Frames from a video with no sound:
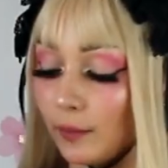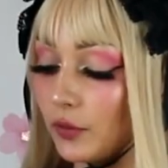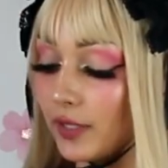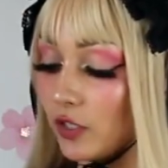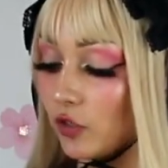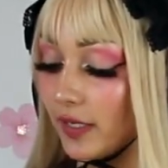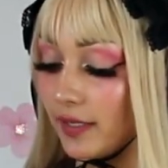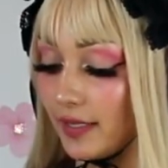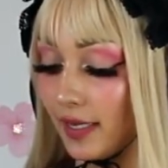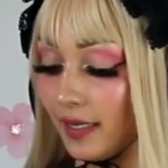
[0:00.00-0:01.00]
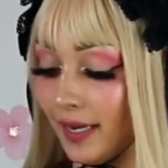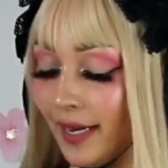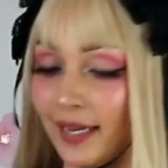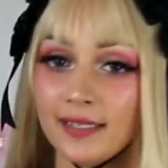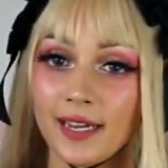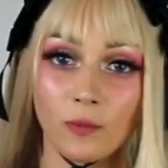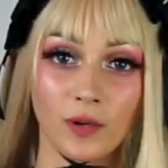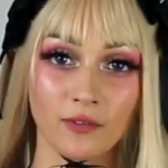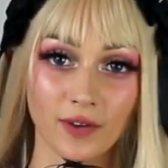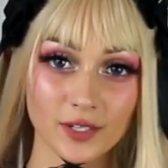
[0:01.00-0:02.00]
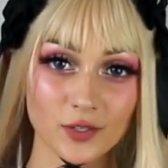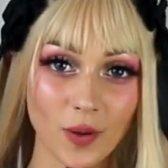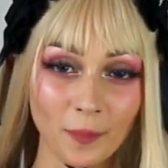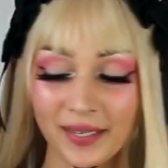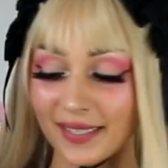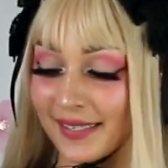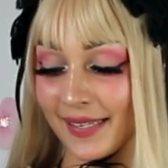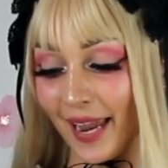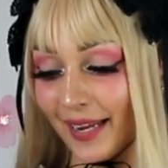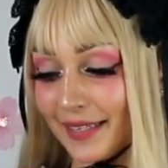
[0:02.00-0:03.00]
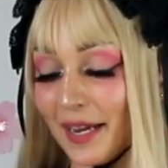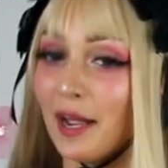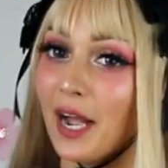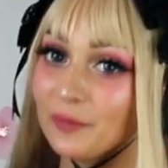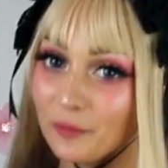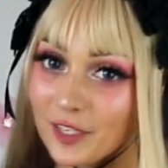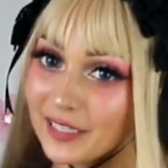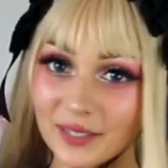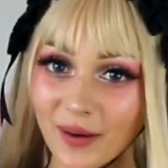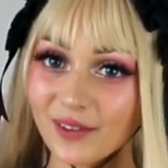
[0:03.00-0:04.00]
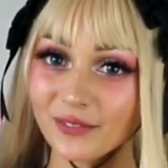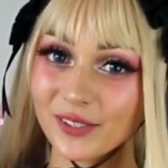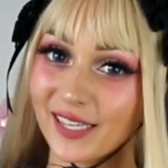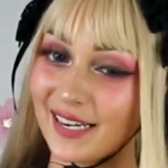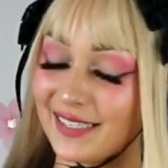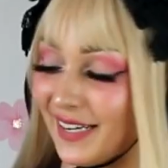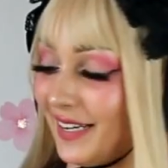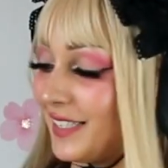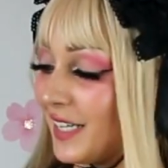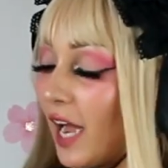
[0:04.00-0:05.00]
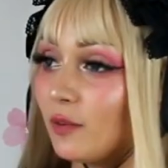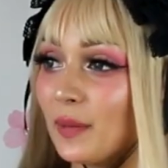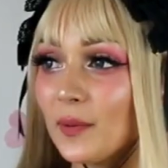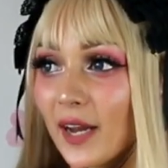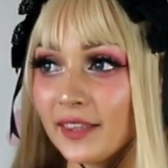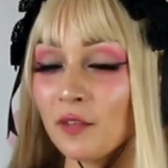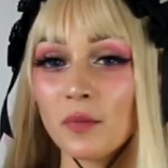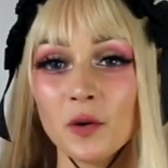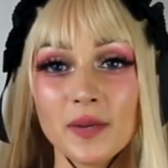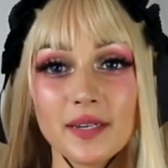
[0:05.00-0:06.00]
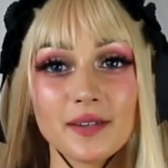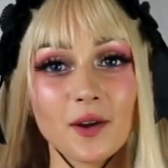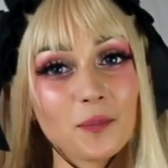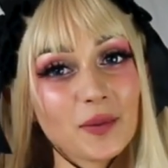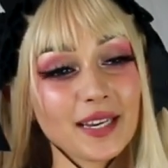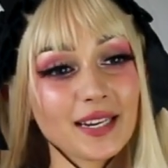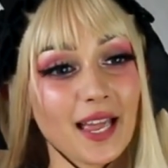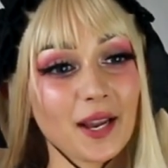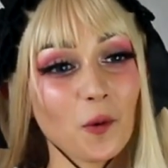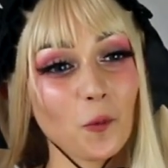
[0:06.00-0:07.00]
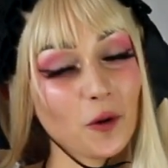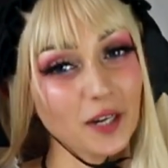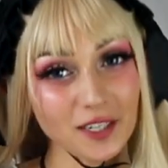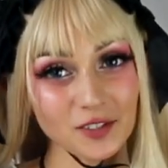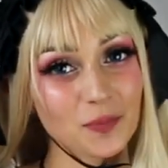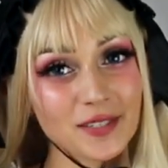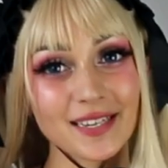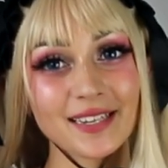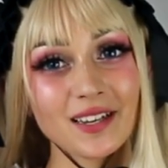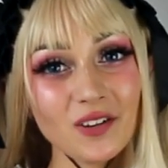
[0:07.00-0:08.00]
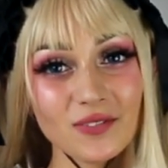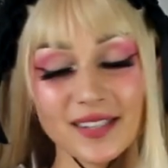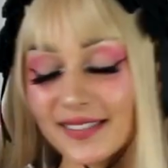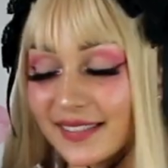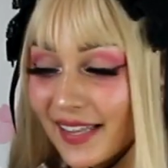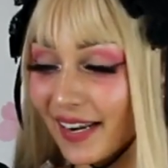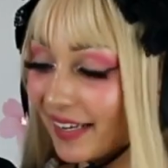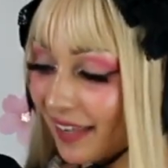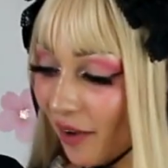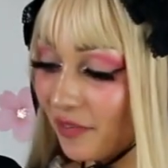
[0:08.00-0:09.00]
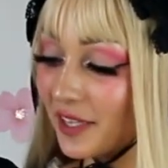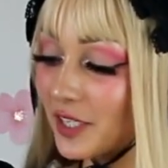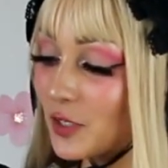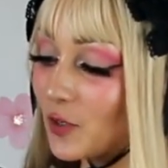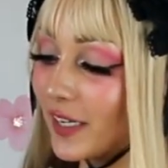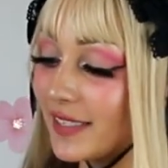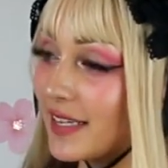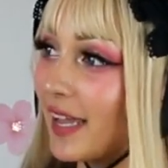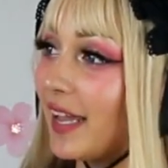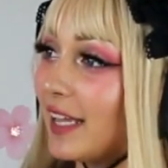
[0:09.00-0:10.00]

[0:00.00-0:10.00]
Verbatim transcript: I bought this dress secondhand at one of our swap meets and I'm really grateful that I did. I remember at the moment not being like, 100% convinced that I loved this dress.